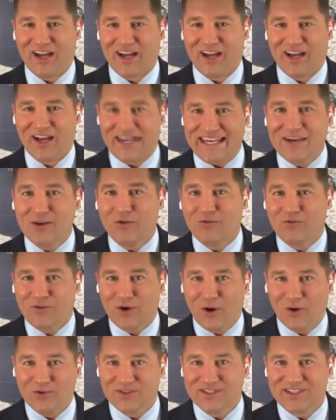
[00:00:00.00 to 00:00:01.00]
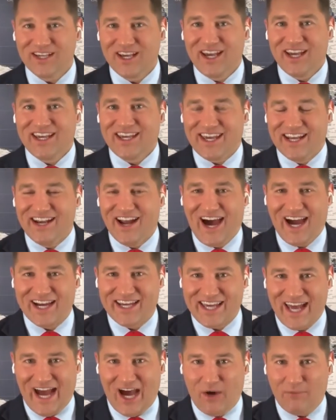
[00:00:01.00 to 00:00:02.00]
illegal votes
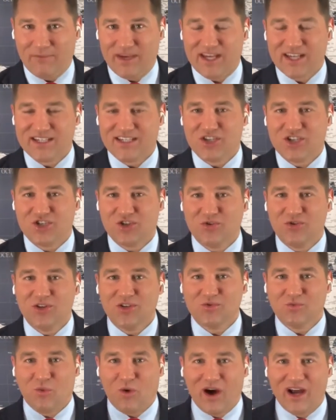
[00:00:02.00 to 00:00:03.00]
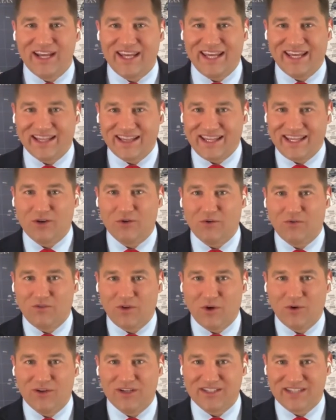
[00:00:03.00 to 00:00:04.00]
cannot count, because as soon as one illegal
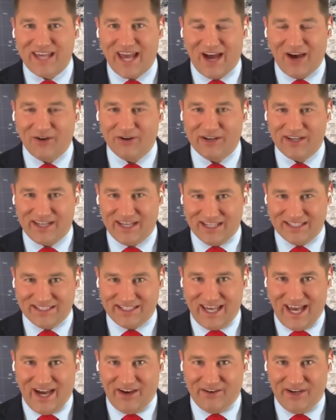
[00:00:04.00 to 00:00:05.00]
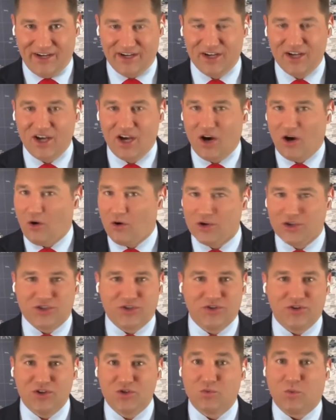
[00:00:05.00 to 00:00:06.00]
vote is counted, or as
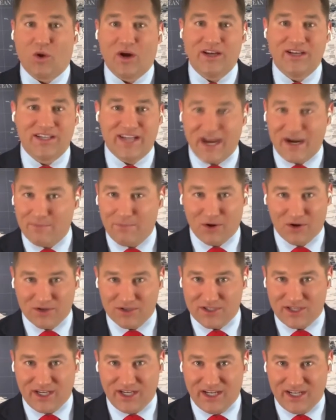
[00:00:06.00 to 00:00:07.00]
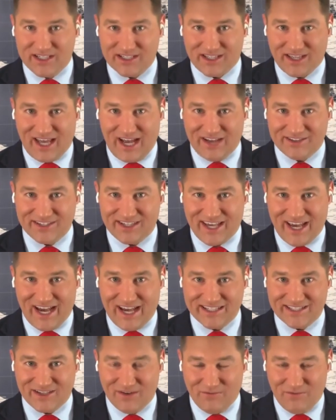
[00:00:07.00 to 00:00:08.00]
soon as one dead person is allowed to
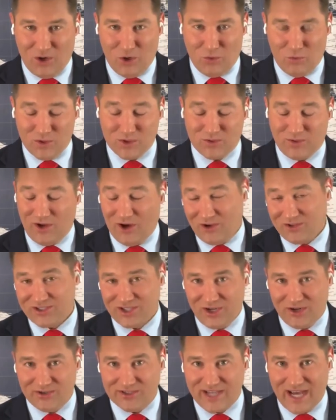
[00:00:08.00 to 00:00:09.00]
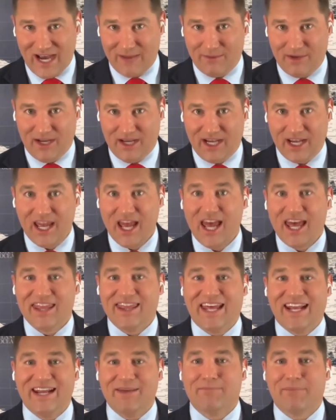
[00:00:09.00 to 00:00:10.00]
cast a vote, which we also know is happening,
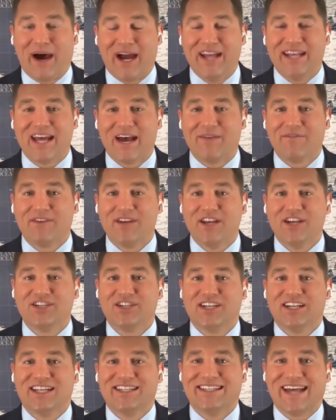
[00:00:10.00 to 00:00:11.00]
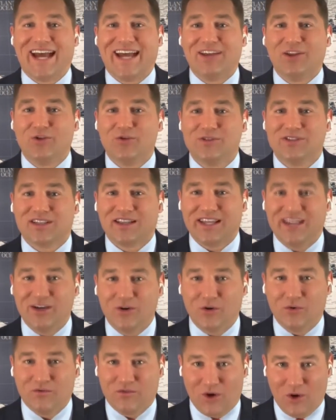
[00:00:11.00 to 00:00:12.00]
then it by definition dilutes
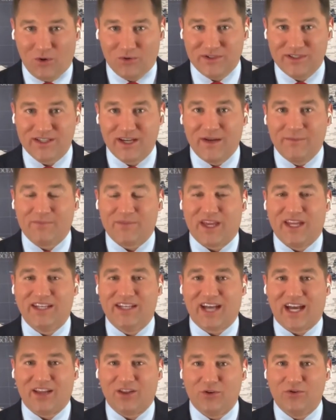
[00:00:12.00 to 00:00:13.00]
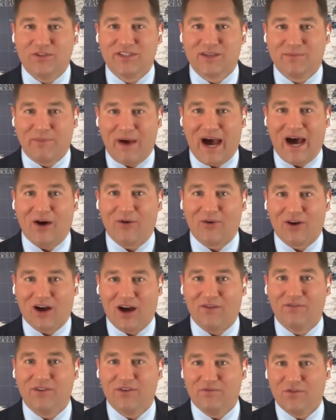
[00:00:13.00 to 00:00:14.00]
legal votes and dilutes the power
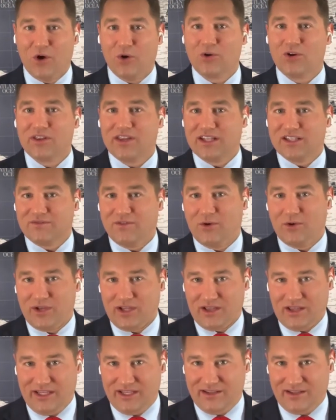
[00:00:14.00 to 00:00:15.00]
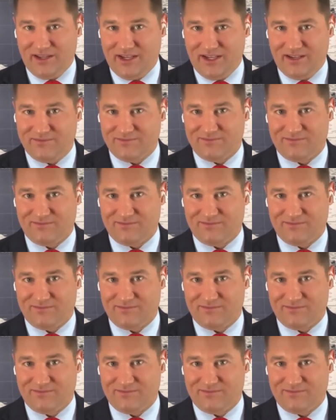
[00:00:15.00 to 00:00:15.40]
of the voter that's voting legally.